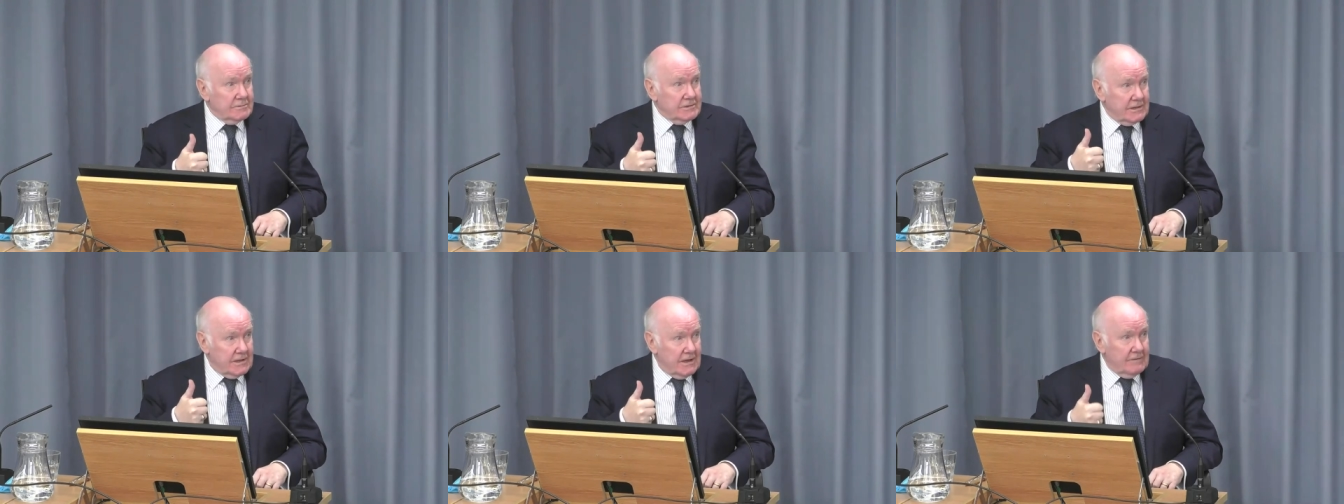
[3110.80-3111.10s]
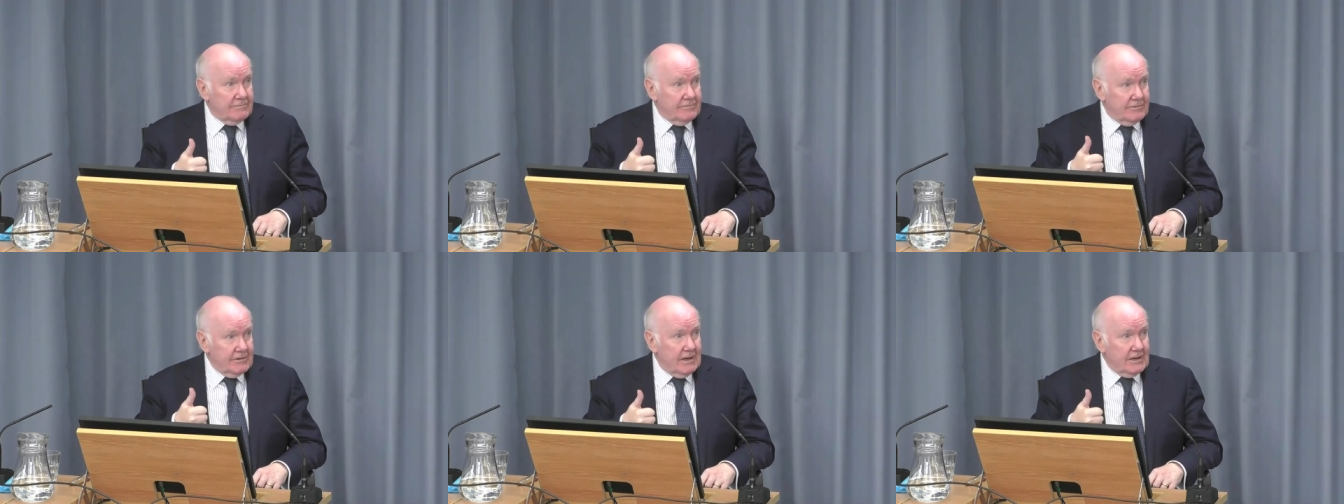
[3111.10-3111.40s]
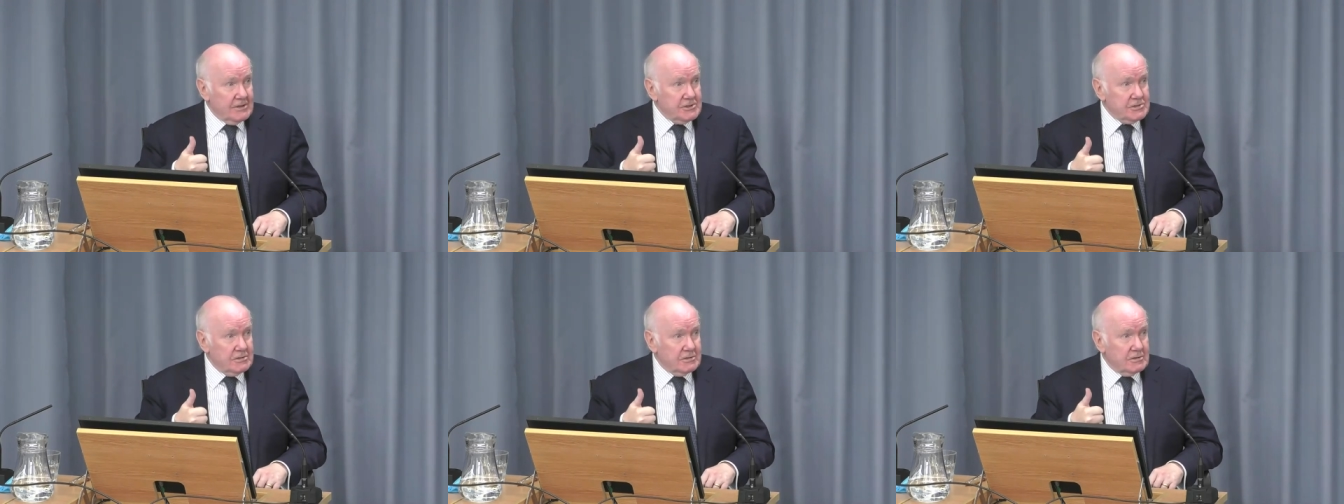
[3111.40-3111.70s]
to give
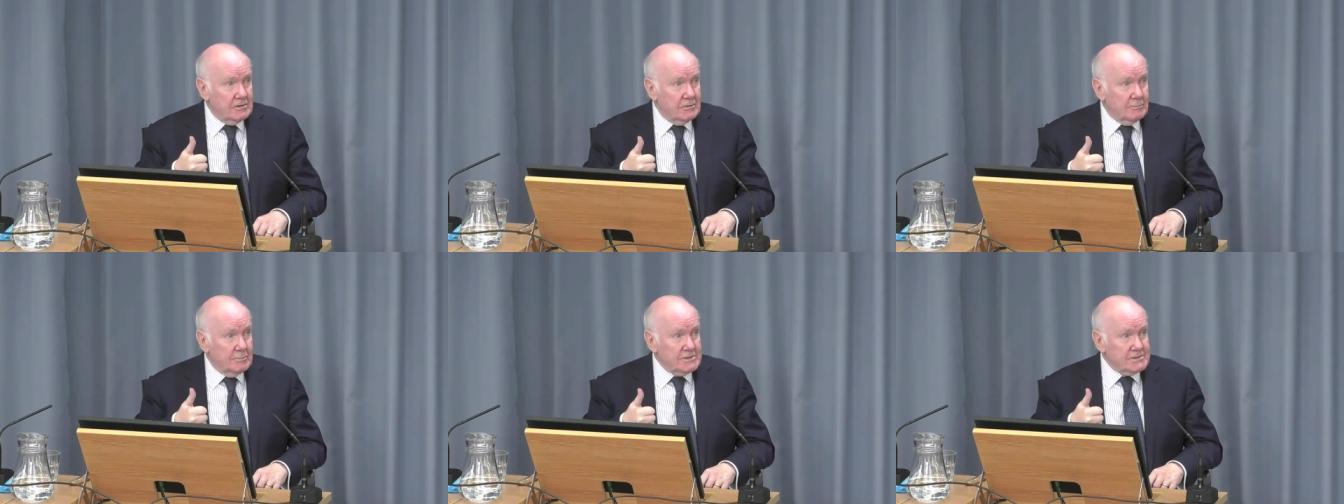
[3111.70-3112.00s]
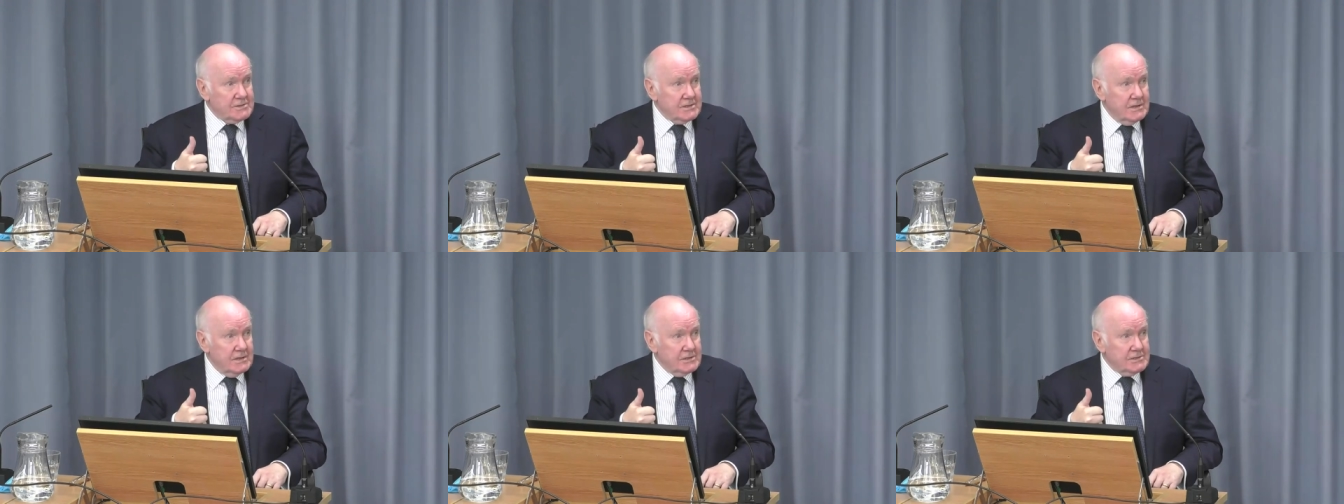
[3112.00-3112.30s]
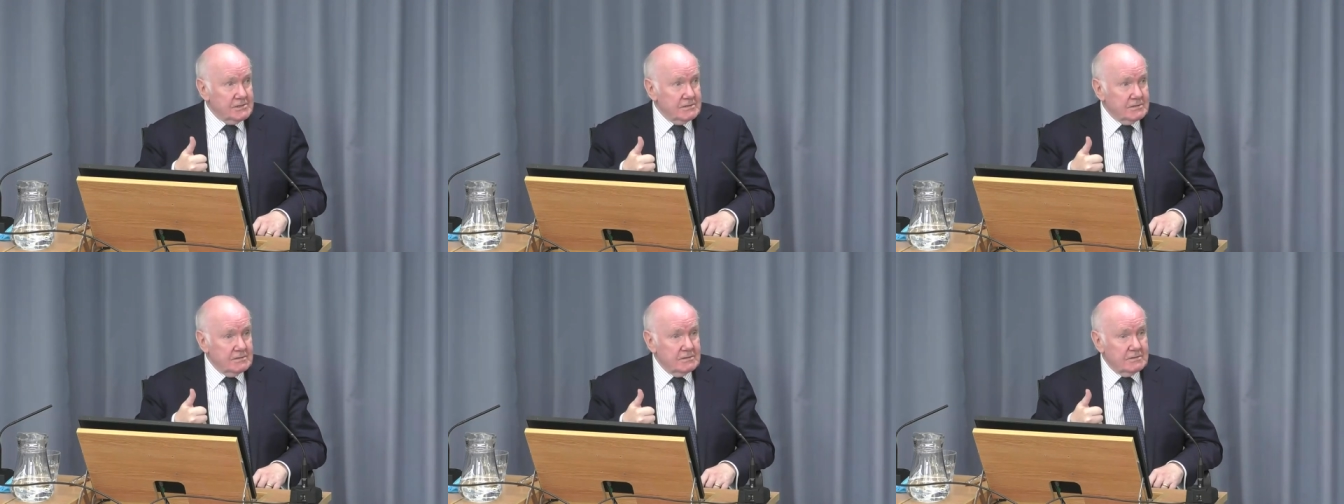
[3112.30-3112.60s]
financial
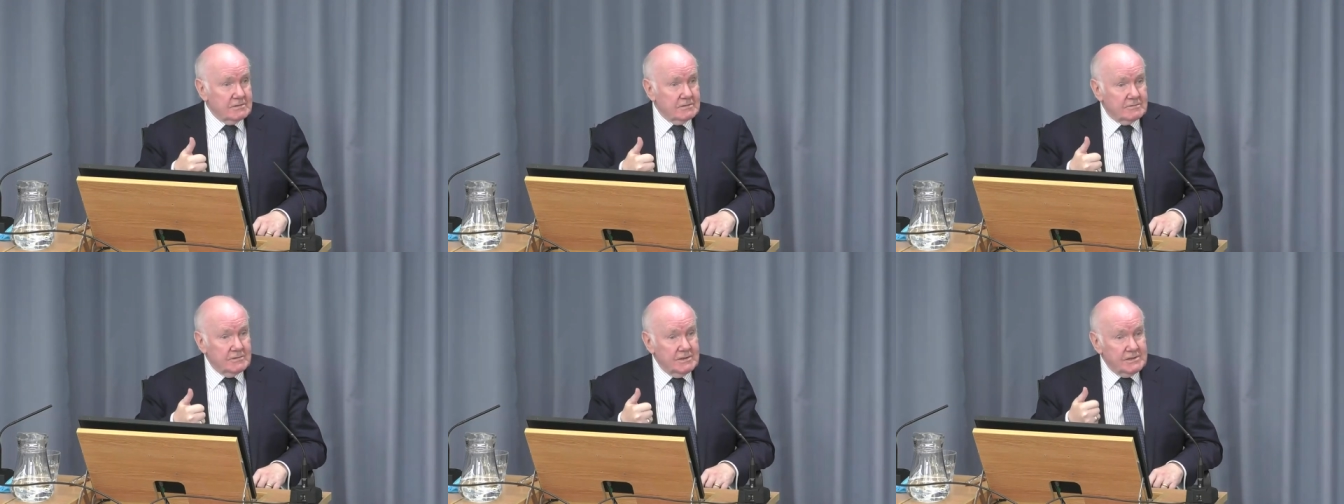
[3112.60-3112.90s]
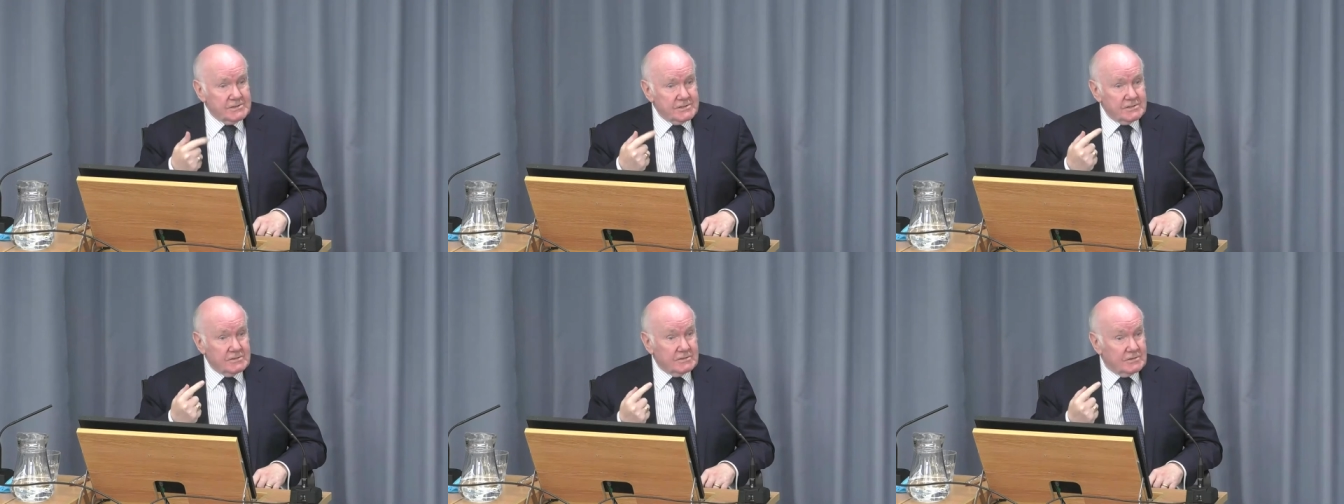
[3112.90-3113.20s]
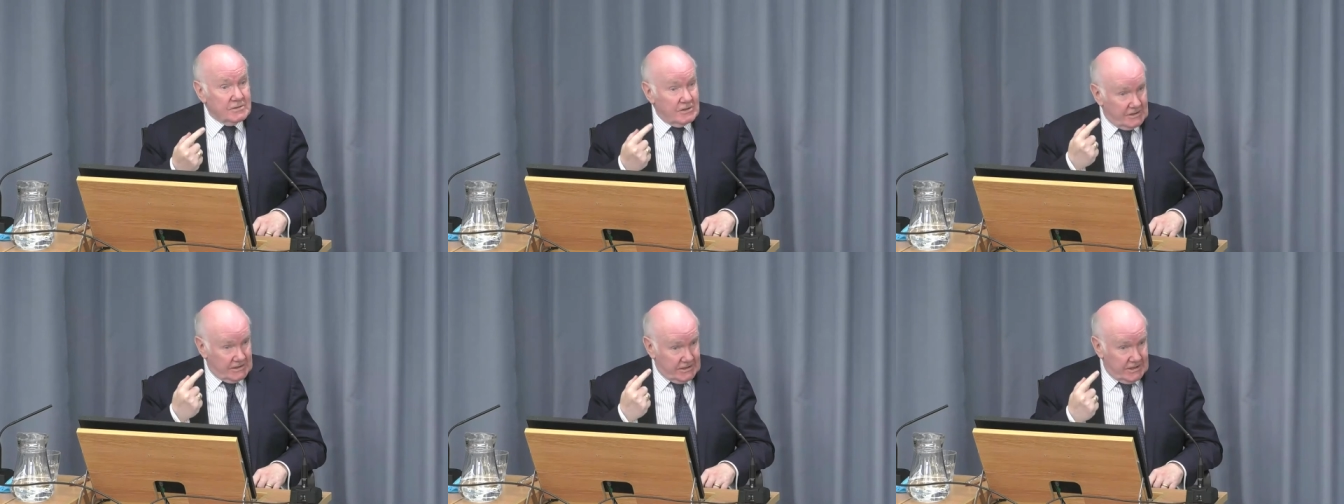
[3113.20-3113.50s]
compensation, reasons
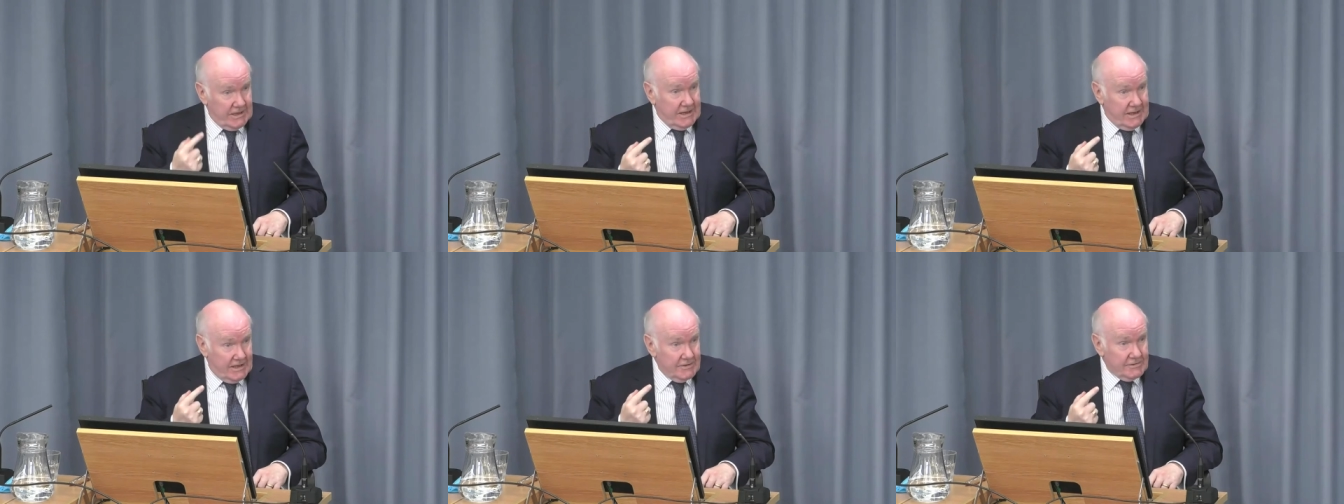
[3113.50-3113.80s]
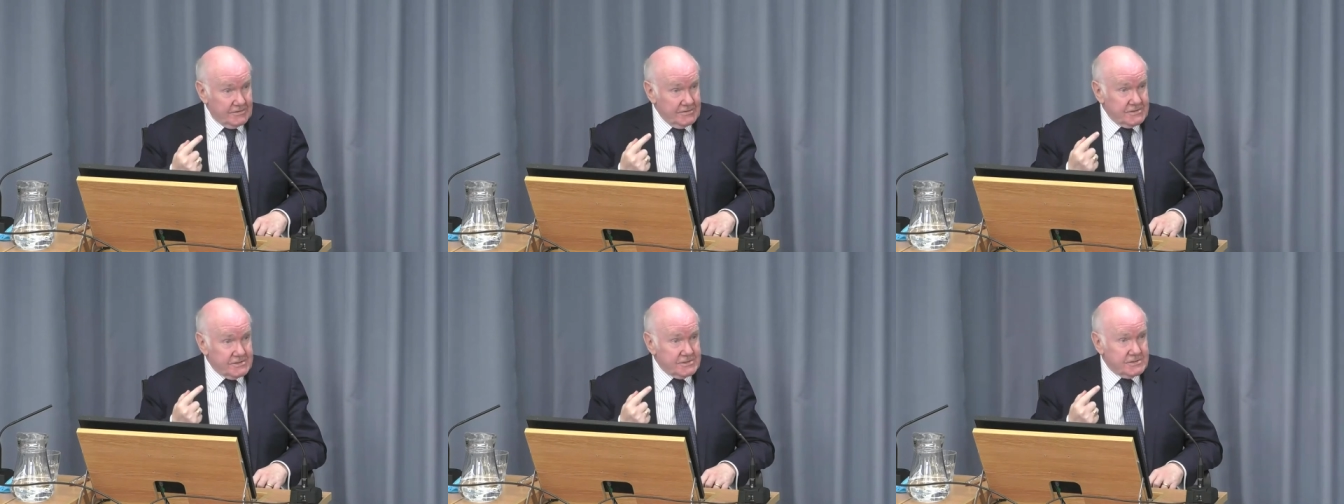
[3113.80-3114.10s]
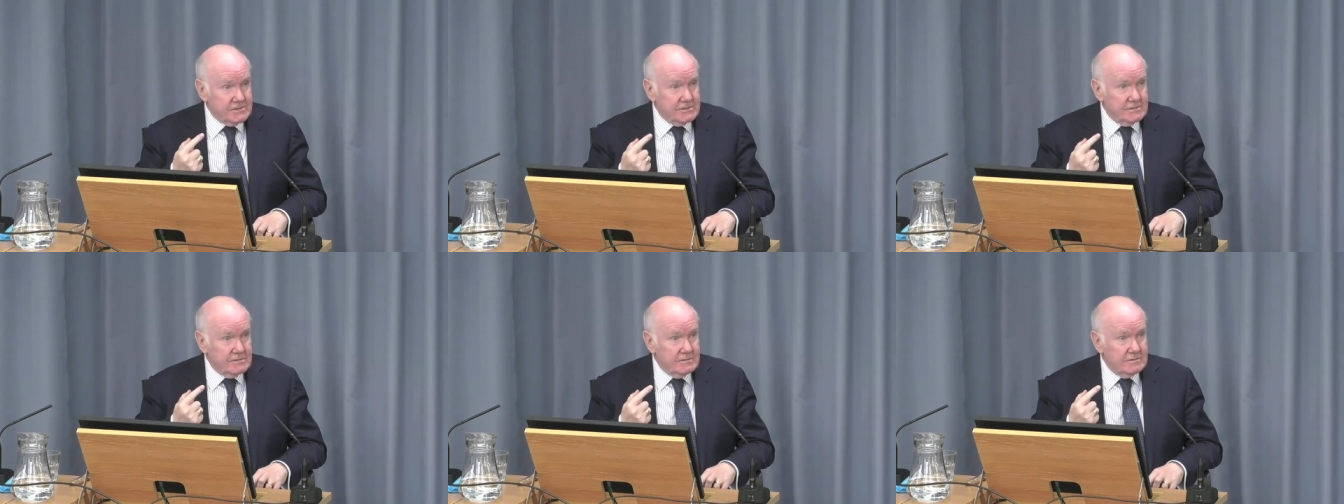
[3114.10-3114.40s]
of
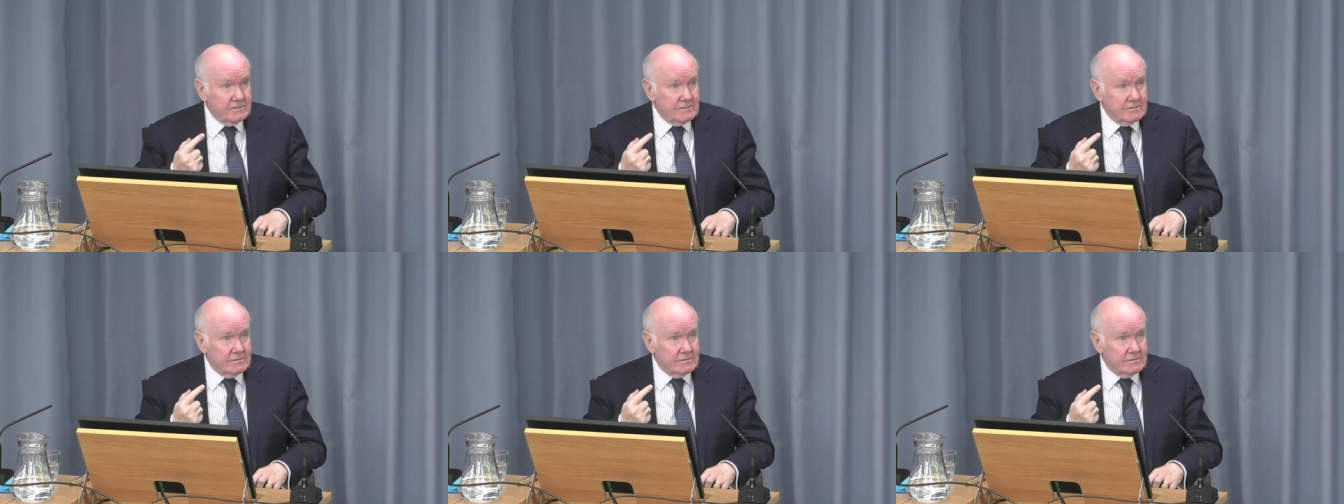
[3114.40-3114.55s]
coherence